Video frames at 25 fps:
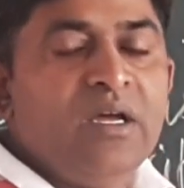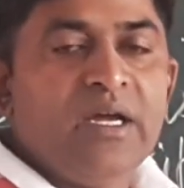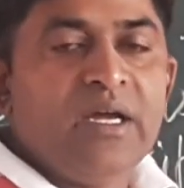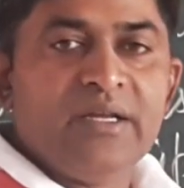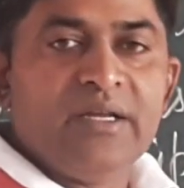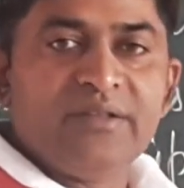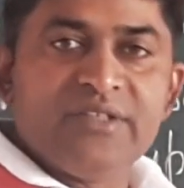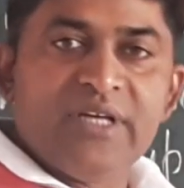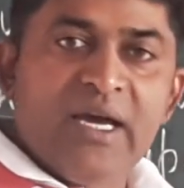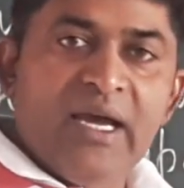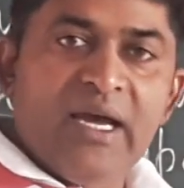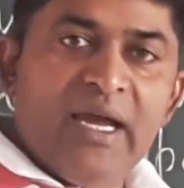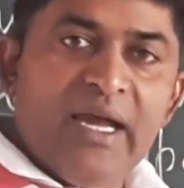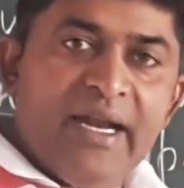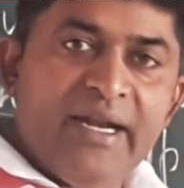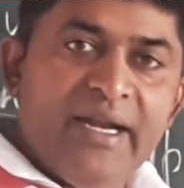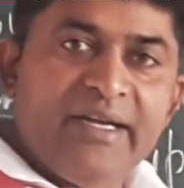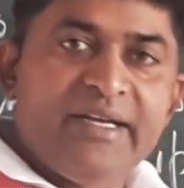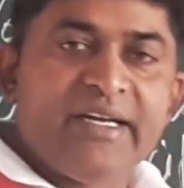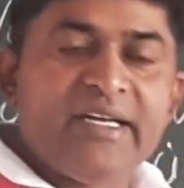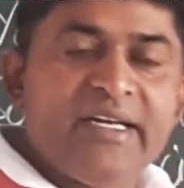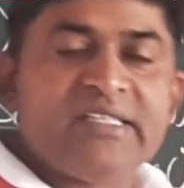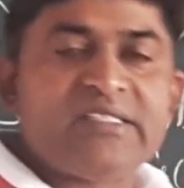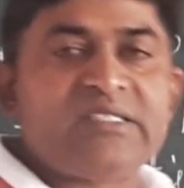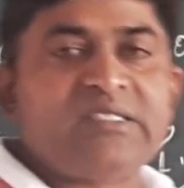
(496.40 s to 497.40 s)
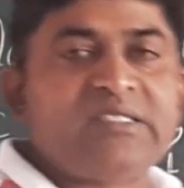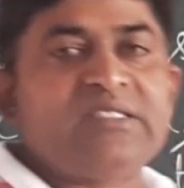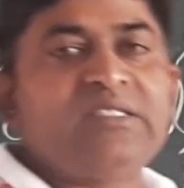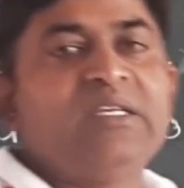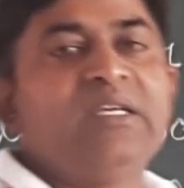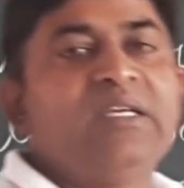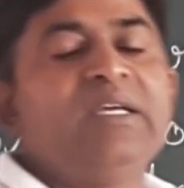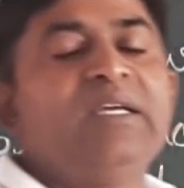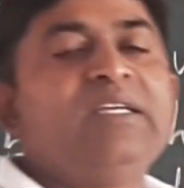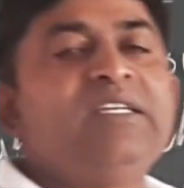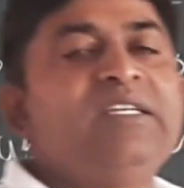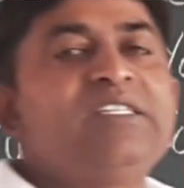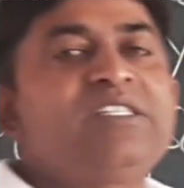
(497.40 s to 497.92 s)
The address
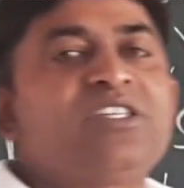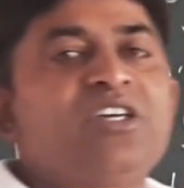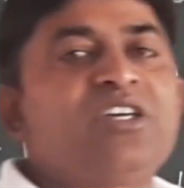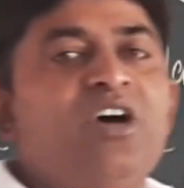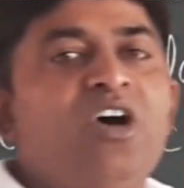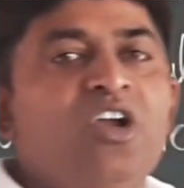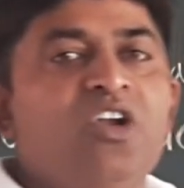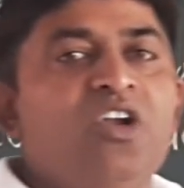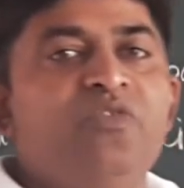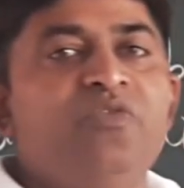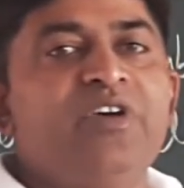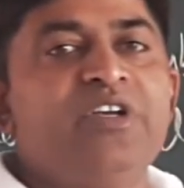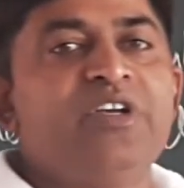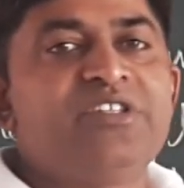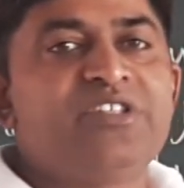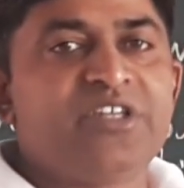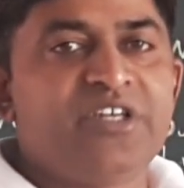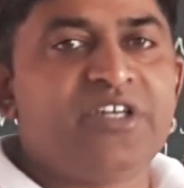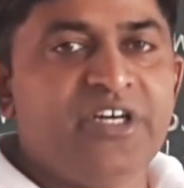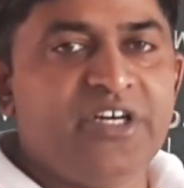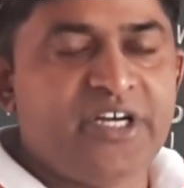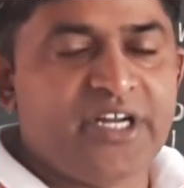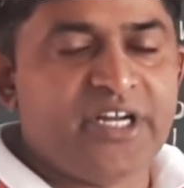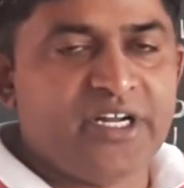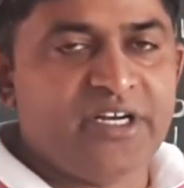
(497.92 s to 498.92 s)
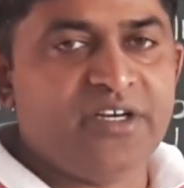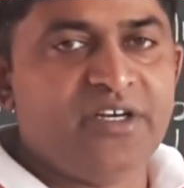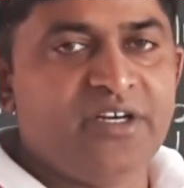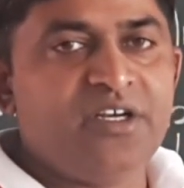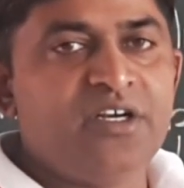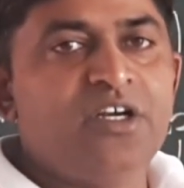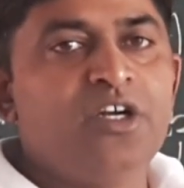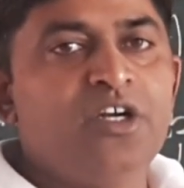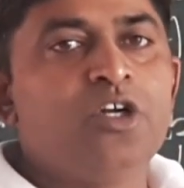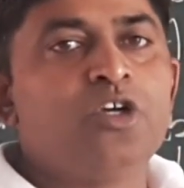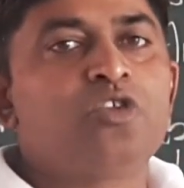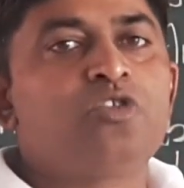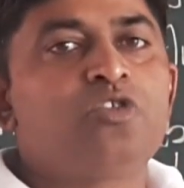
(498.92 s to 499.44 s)
is always
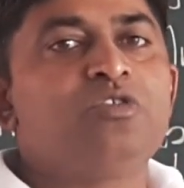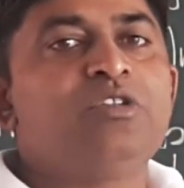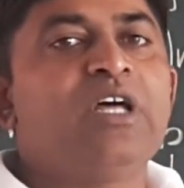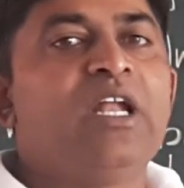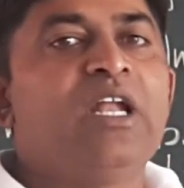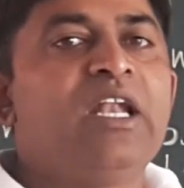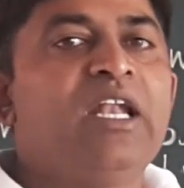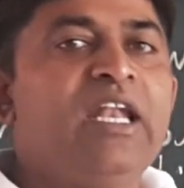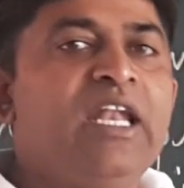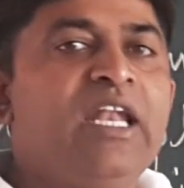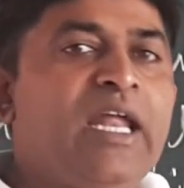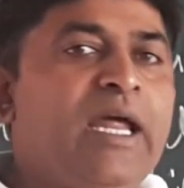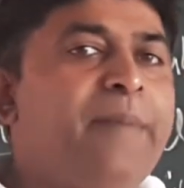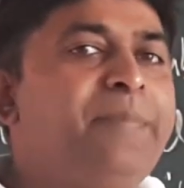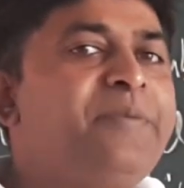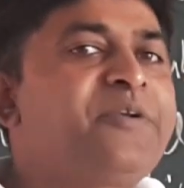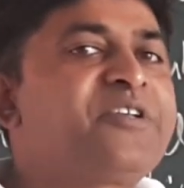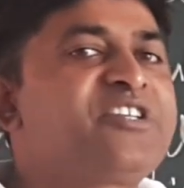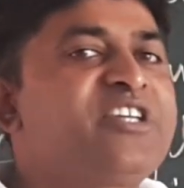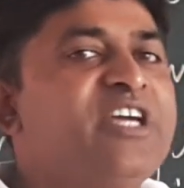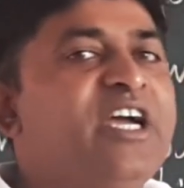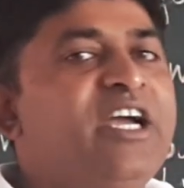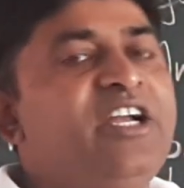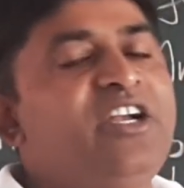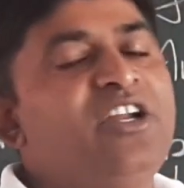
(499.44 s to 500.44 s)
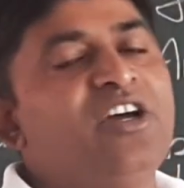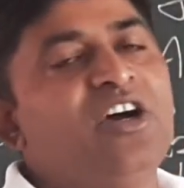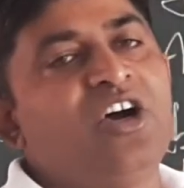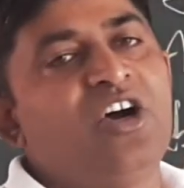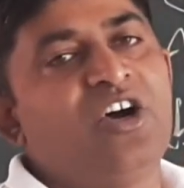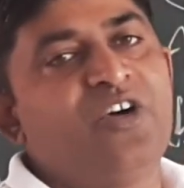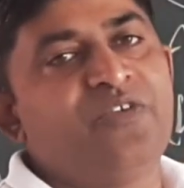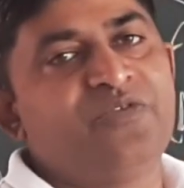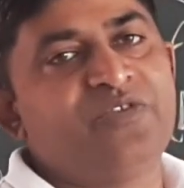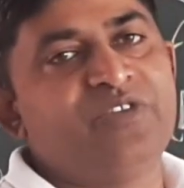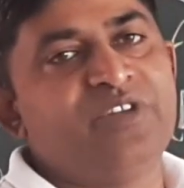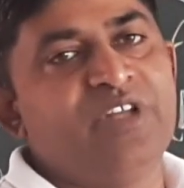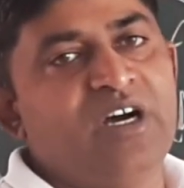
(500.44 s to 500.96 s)
written to the left side
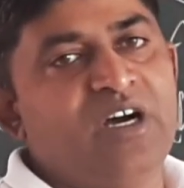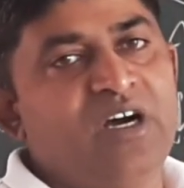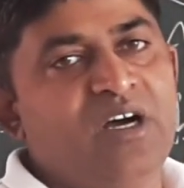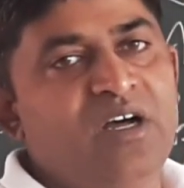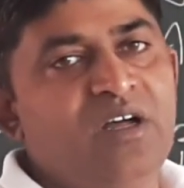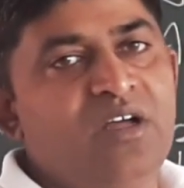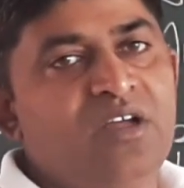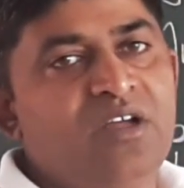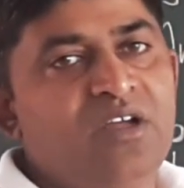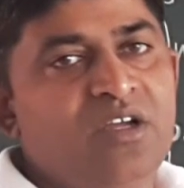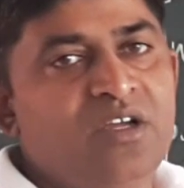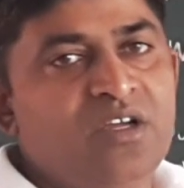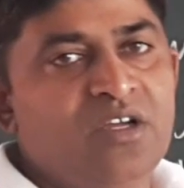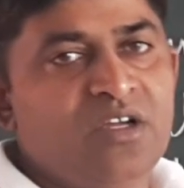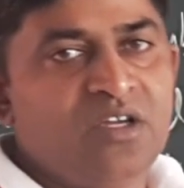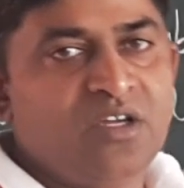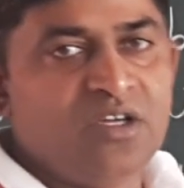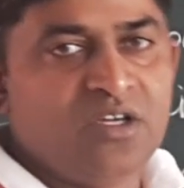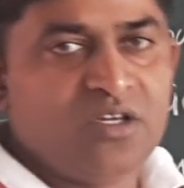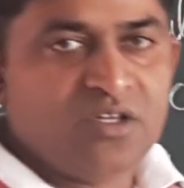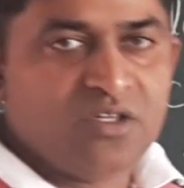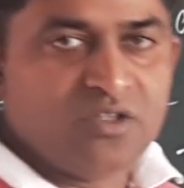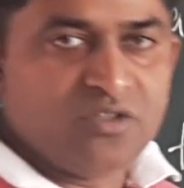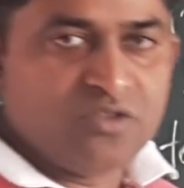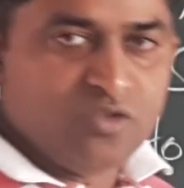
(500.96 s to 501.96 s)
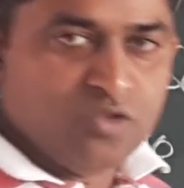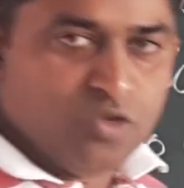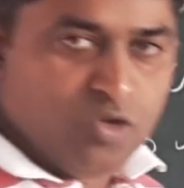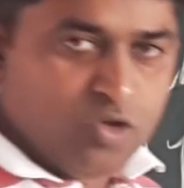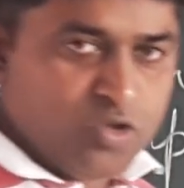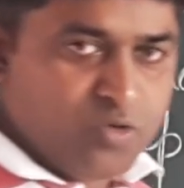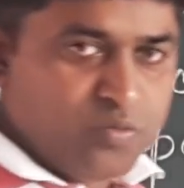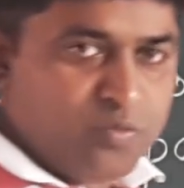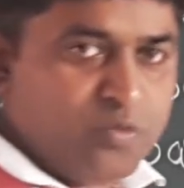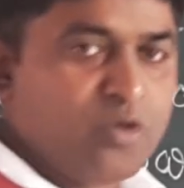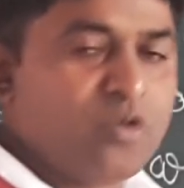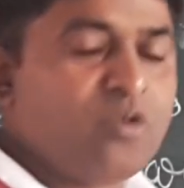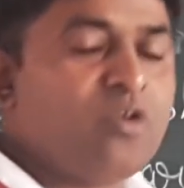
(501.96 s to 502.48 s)
of the
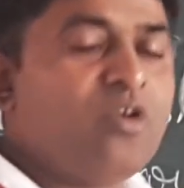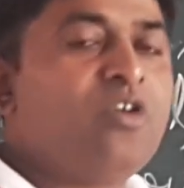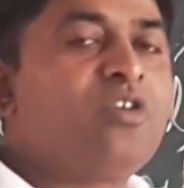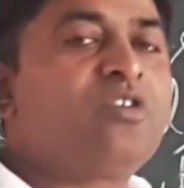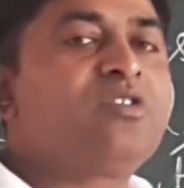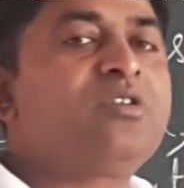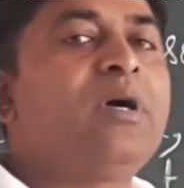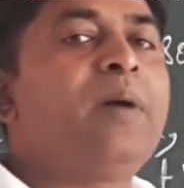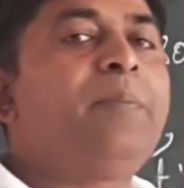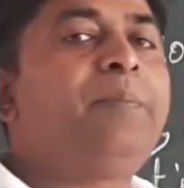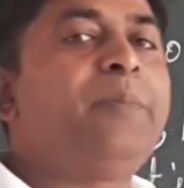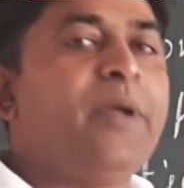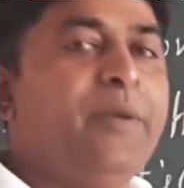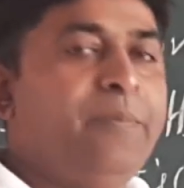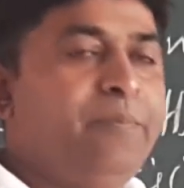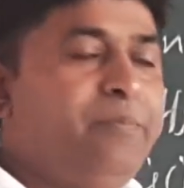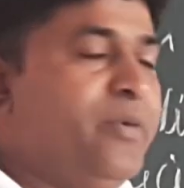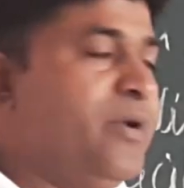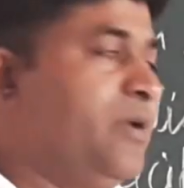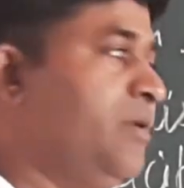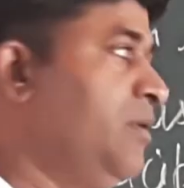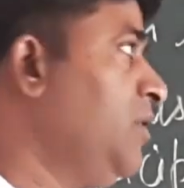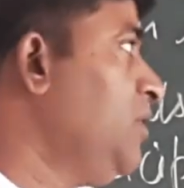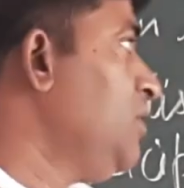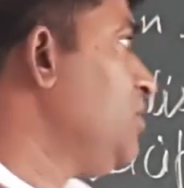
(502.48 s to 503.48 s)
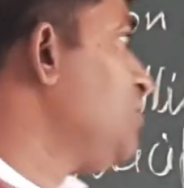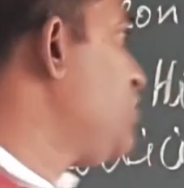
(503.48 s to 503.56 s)
notebook or the paper.